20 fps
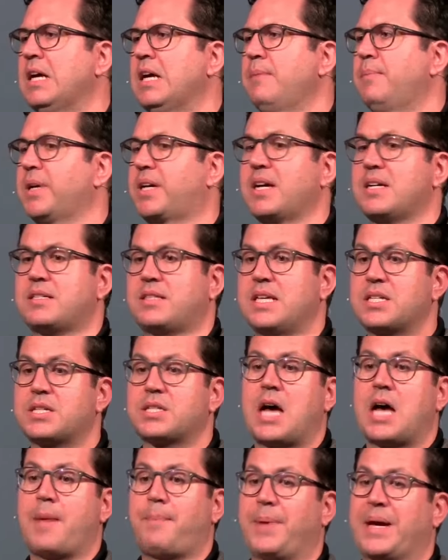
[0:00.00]
Because this
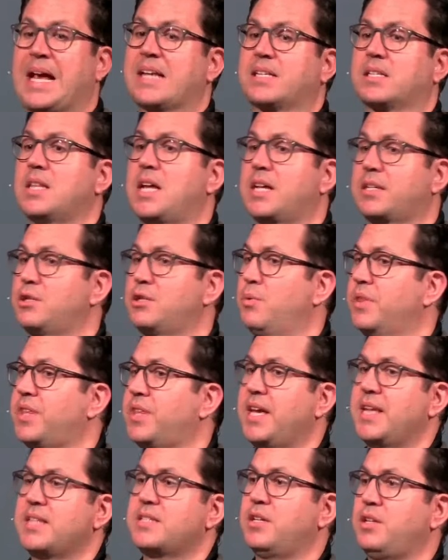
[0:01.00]
topic has a lot to do with
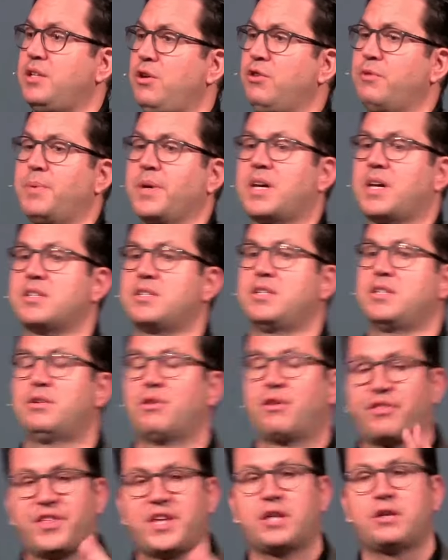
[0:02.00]
kids and youth, because you
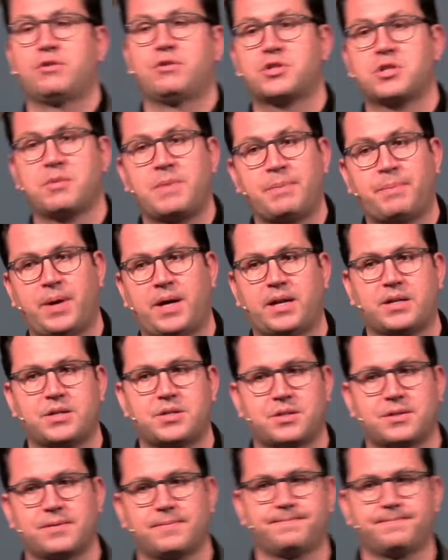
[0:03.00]
don't think you should be punished.